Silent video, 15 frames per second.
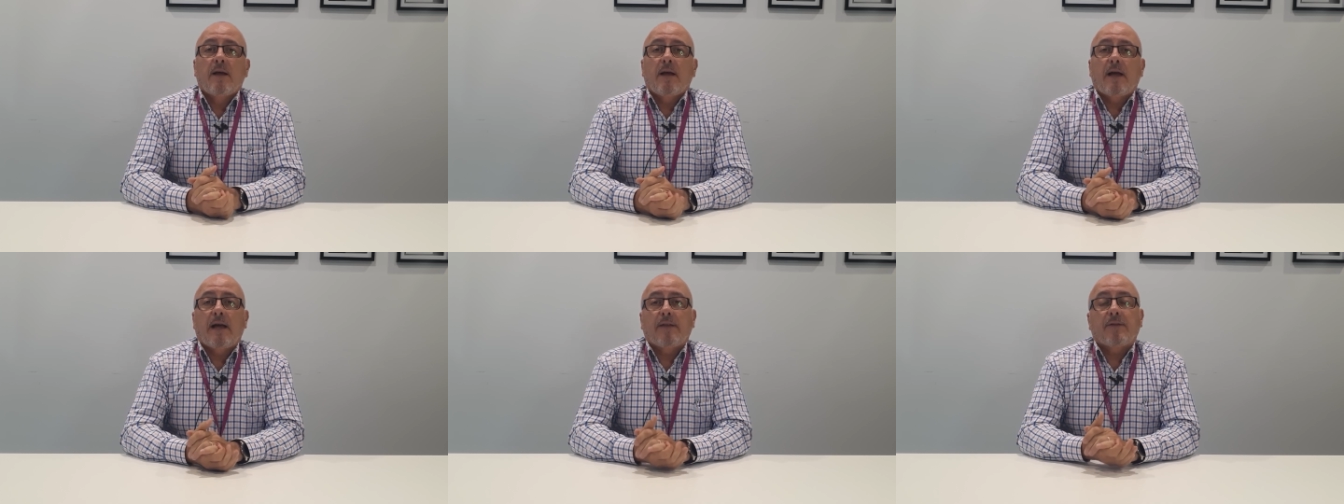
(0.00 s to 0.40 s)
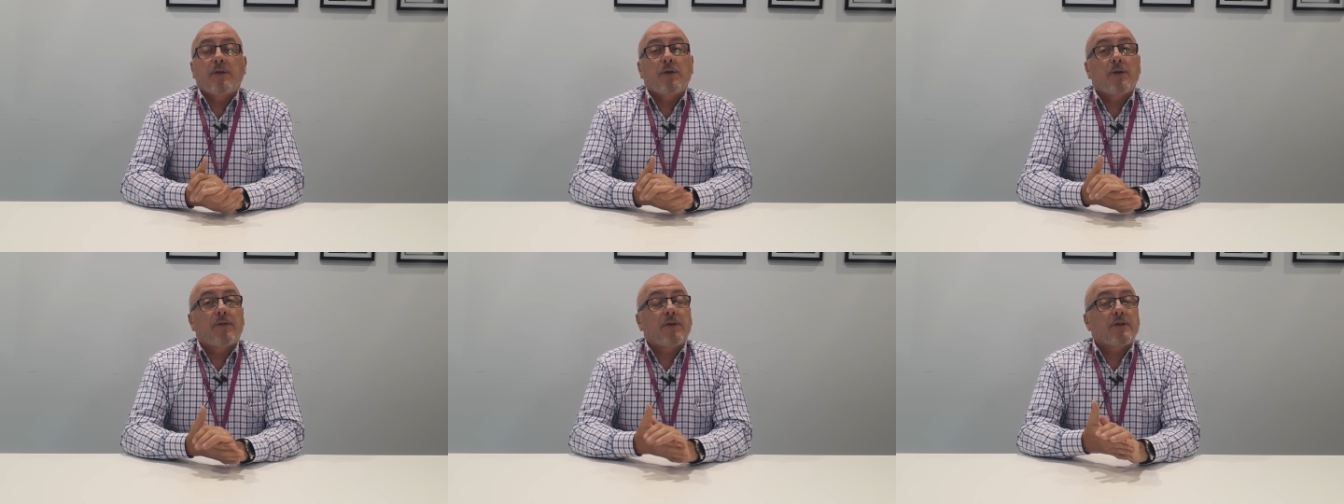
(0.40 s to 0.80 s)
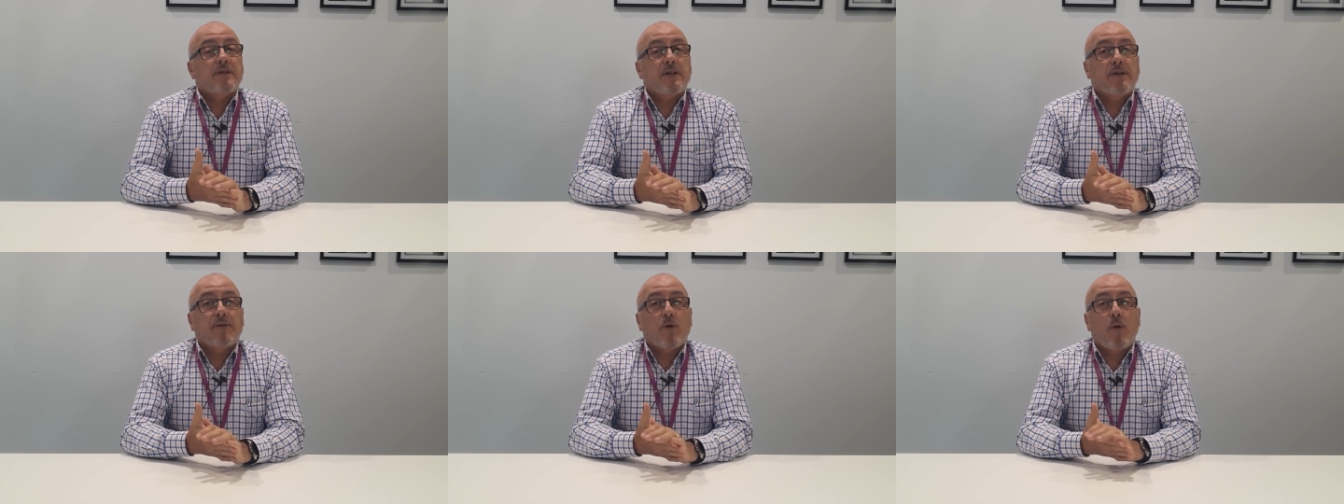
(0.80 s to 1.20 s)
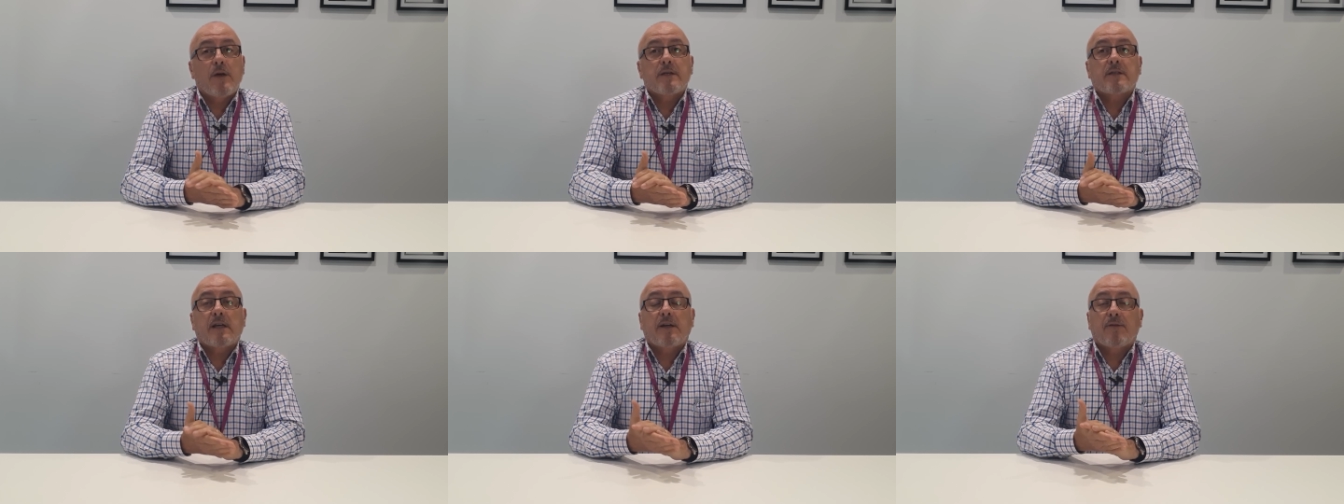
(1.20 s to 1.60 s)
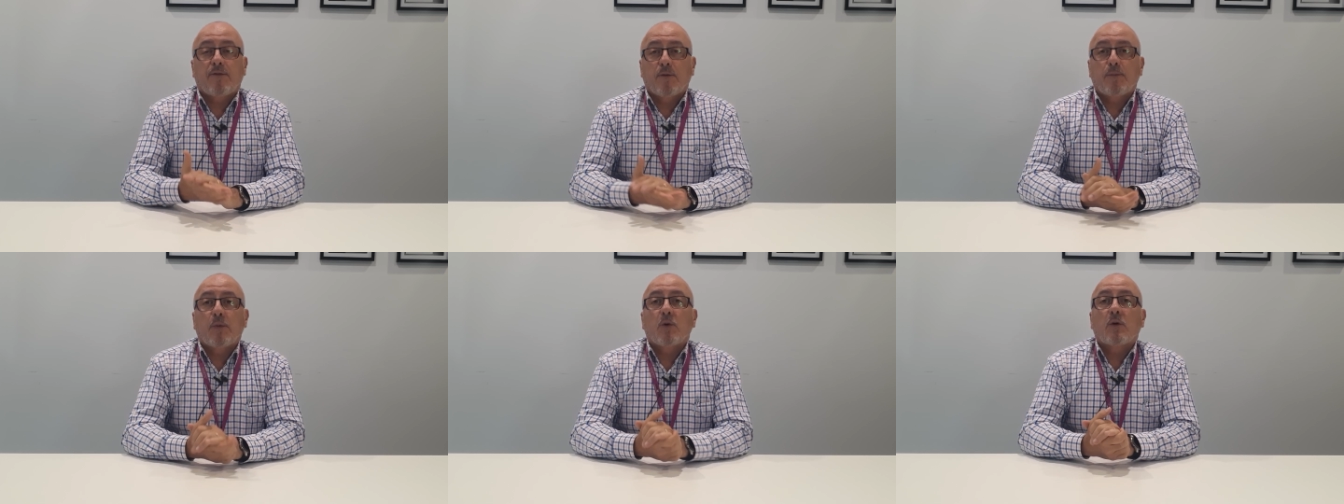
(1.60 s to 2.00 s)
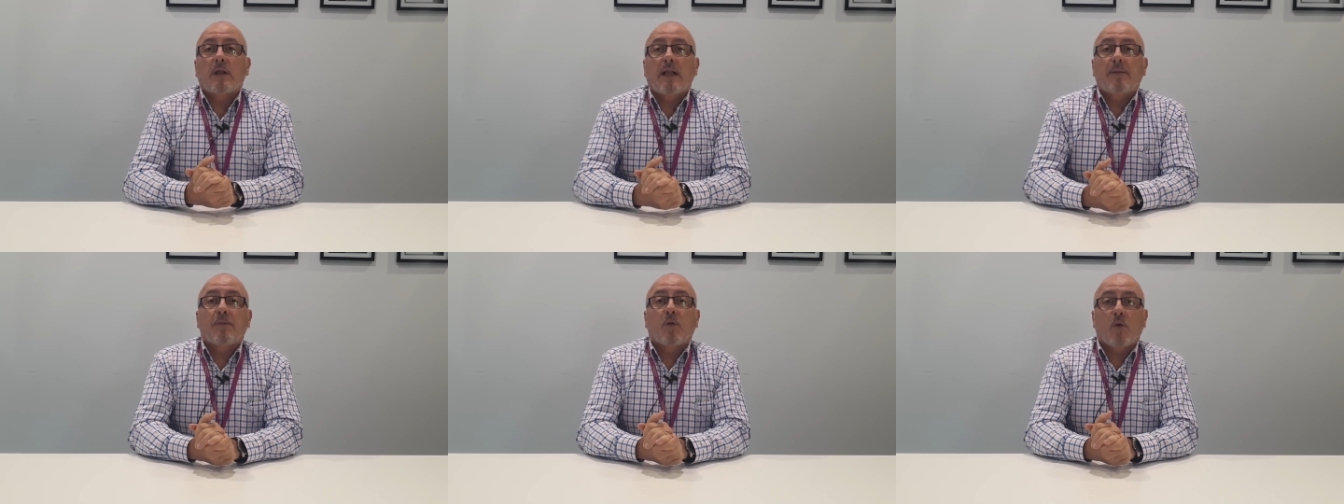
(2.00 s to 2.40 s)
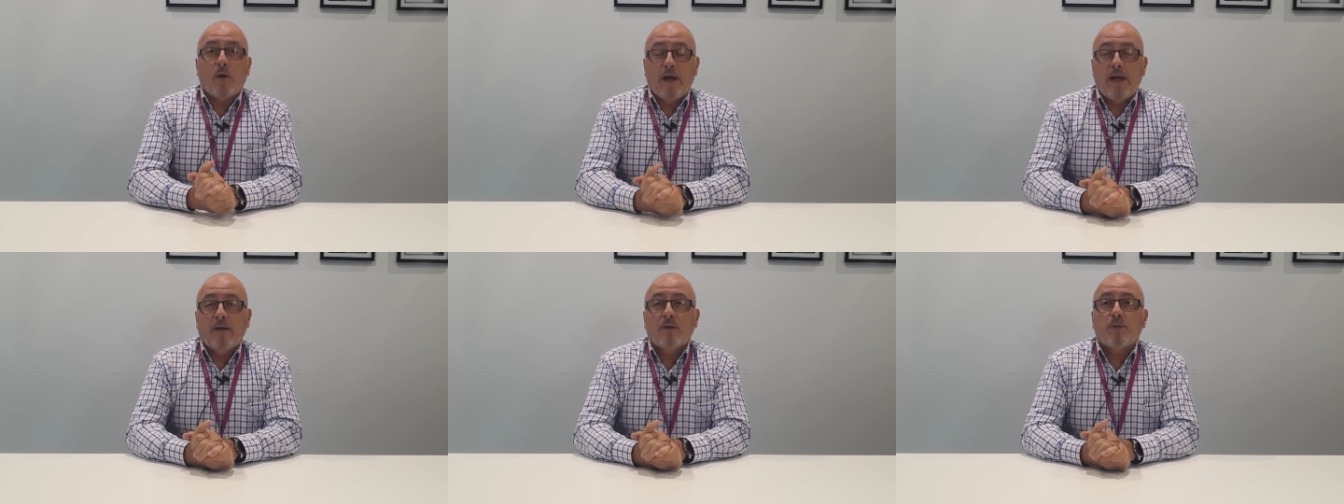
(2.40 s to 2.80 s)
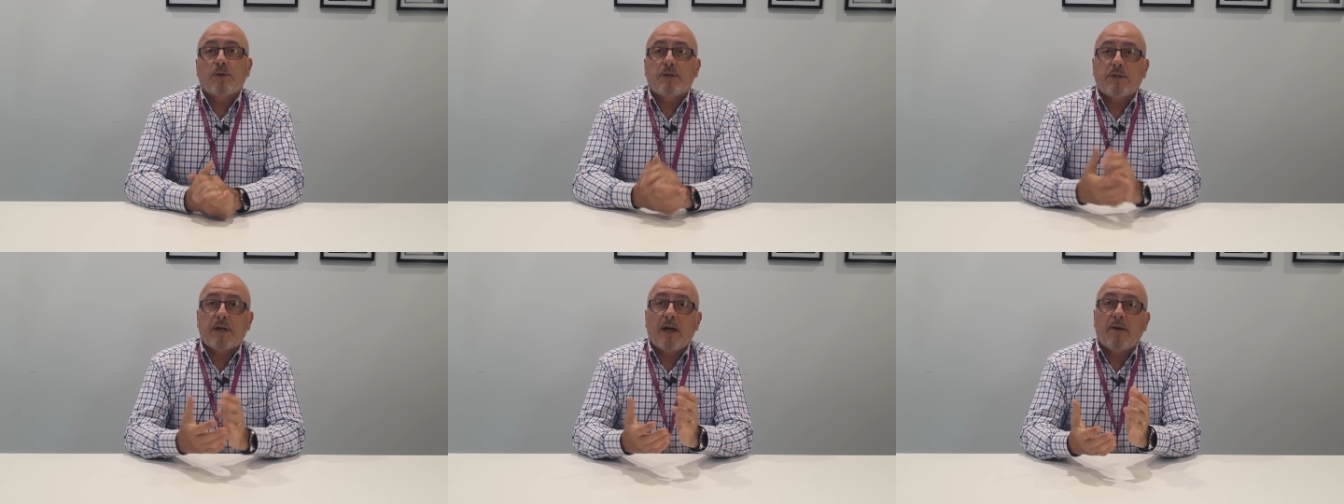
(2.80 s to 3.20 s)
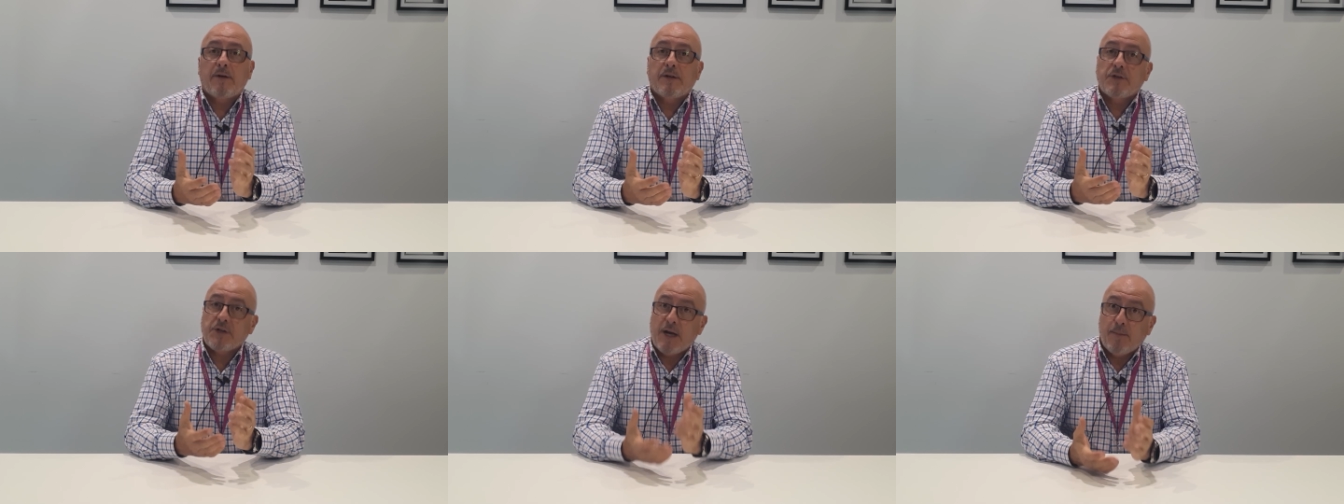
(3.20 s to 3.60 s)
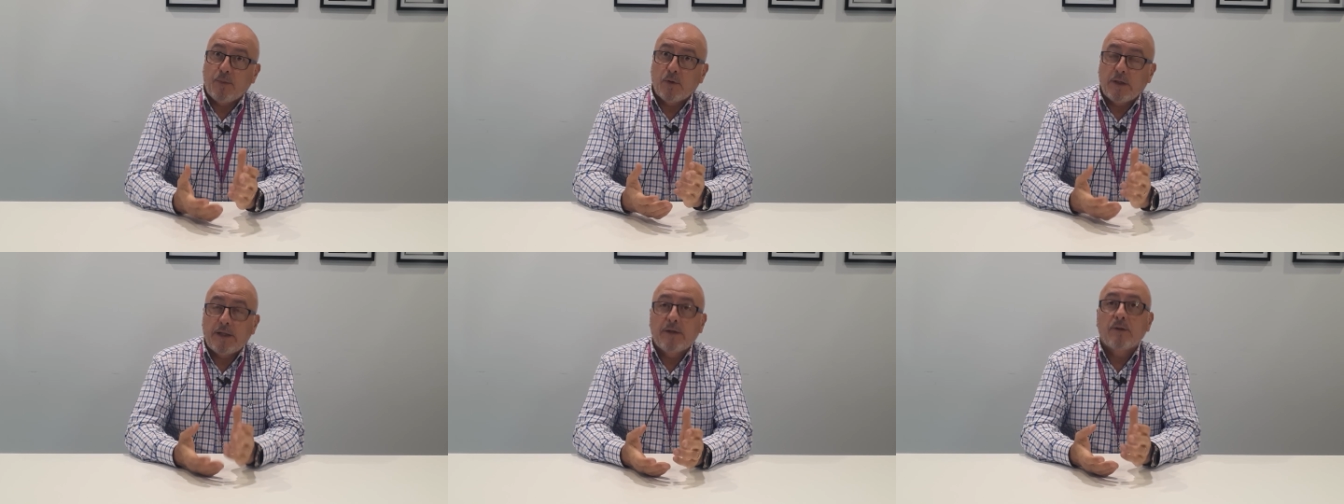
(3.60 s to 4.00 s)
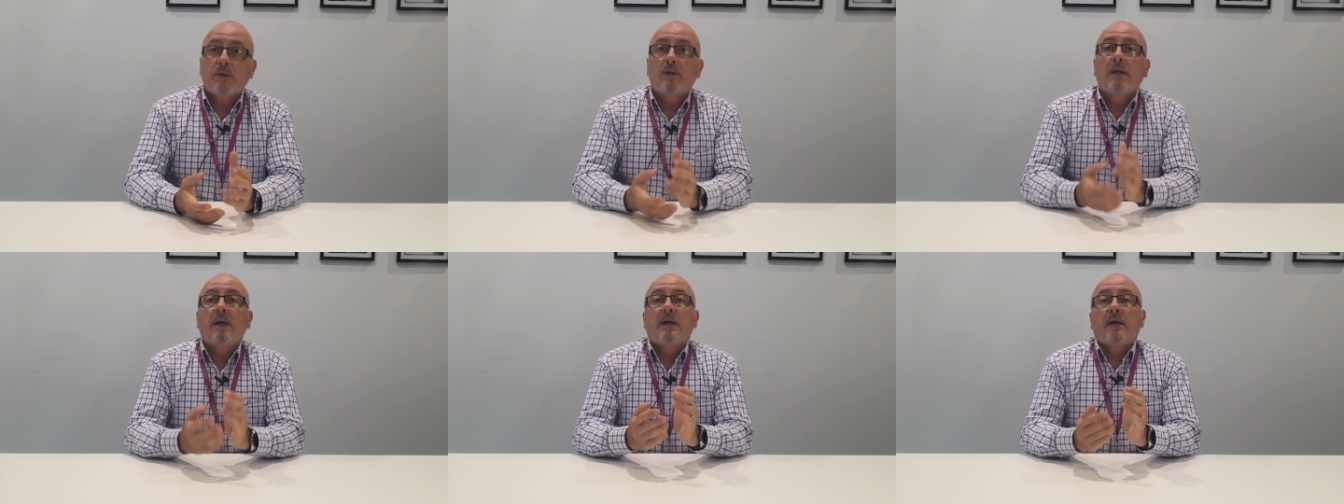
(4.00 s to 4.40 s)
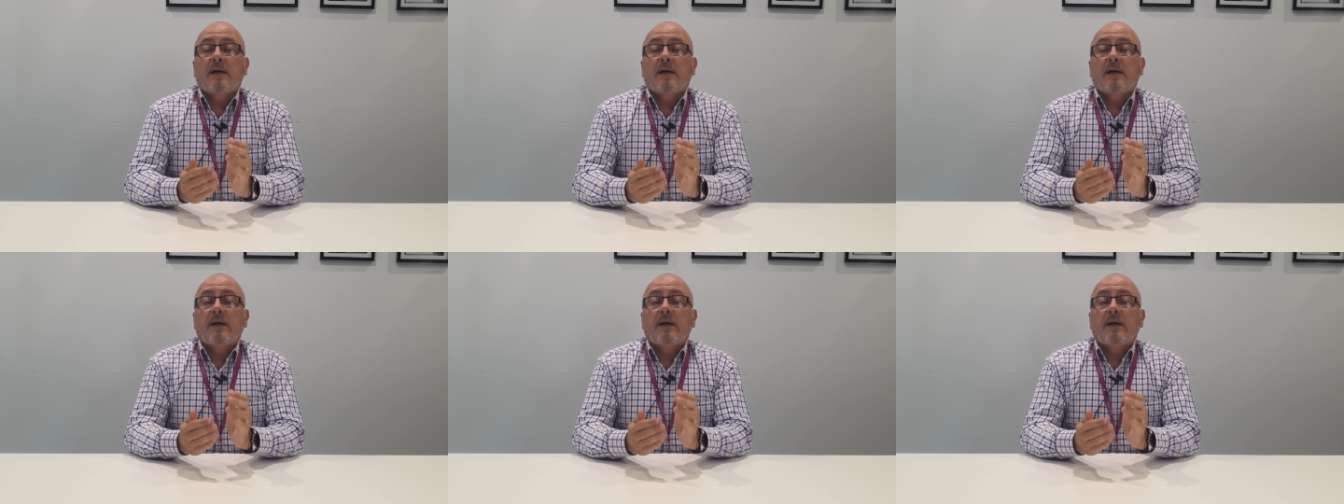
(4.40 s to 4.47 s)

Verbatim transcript: at the University of Queensland Football Club grounds, which are in Chapel Hill.